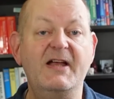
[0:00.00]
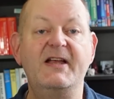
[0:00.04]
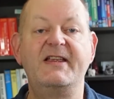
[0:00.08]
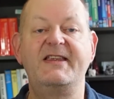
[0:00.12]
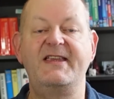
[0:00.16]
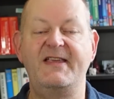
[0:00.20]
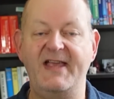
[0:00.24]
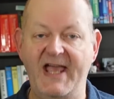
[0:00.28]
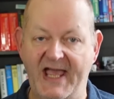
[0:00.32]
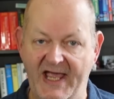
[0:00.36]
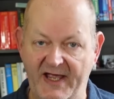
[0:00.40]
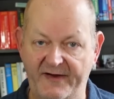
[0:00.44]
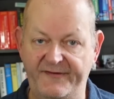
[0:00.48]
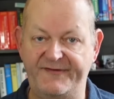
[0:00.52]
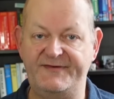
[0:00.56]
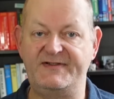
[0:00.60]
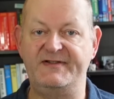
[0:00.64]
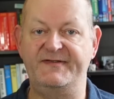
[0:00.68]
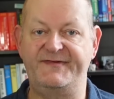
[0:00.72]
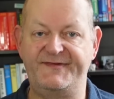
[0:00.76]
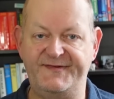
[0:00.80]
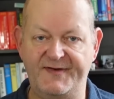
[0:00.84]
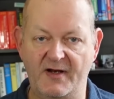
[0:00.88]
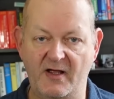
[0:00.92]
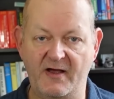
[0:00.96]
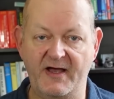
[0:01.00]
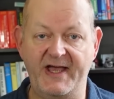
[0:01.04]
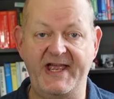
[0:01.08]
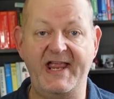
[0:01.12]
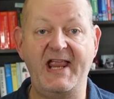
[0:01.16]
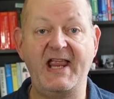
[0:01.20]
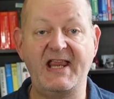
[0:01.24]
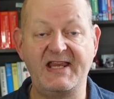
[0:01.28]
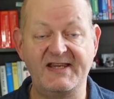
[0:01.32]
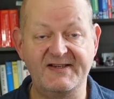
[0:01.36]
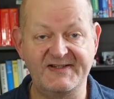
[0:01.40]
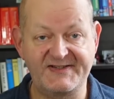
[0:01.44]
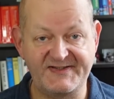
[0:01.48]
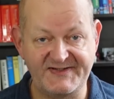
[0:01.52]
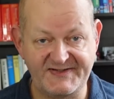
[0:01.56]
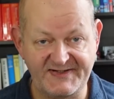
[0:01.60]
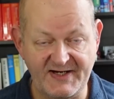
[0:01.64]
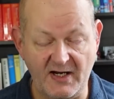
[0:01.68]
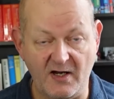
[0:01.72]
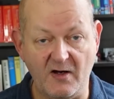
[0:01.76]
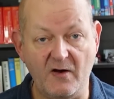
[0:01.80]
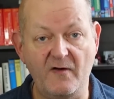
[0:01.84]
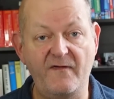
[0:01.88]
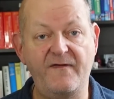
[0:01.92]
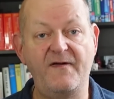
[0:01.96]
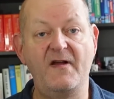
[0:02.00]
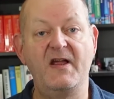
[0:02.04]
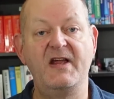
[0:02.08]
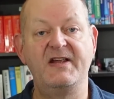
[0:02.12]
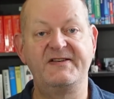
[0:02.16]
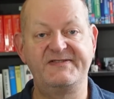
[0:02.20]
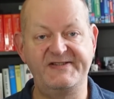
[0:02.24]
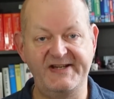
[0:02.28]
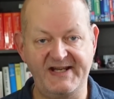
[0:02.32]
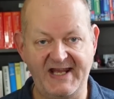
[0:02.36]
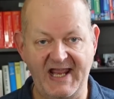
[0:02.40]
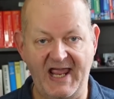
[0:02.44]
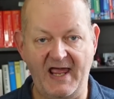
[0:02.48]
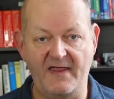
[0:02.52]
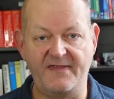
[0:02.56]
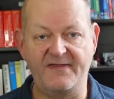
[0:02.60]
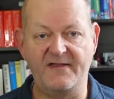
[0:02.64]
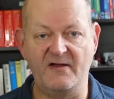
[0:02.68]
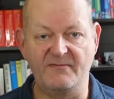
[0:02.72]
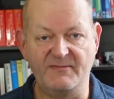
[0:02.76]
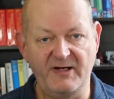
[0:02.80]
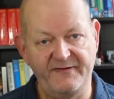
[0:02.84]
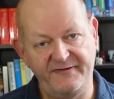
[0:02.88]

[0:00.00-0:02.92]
you have to fly yourself to get them.